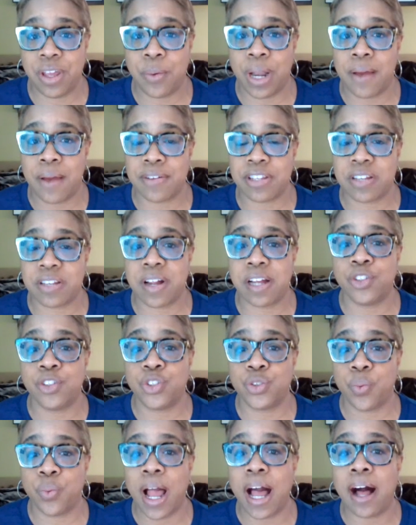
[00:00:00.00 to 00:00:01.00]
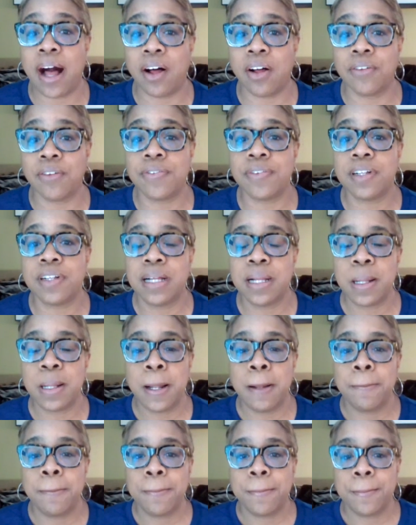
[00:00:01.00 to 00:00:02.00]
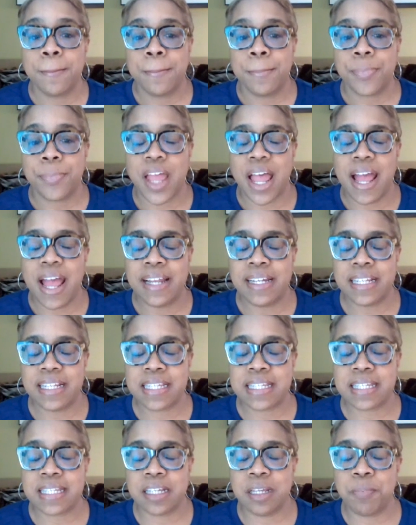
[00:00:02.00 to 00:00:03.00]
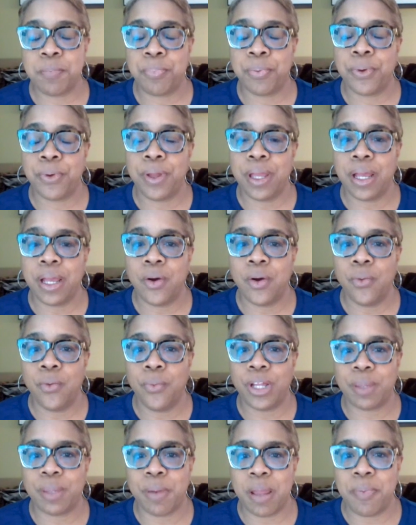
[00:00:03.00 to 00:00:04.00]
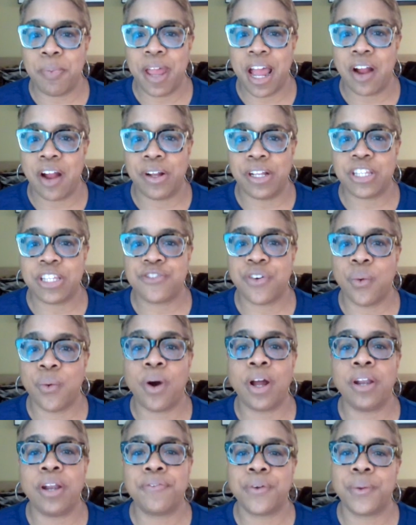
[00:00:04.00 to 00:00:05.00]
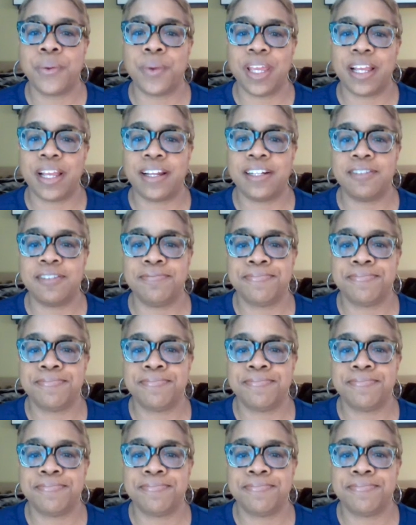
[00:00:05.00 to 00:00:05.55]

when I was around 12, I had to sleep with my parents for one full week.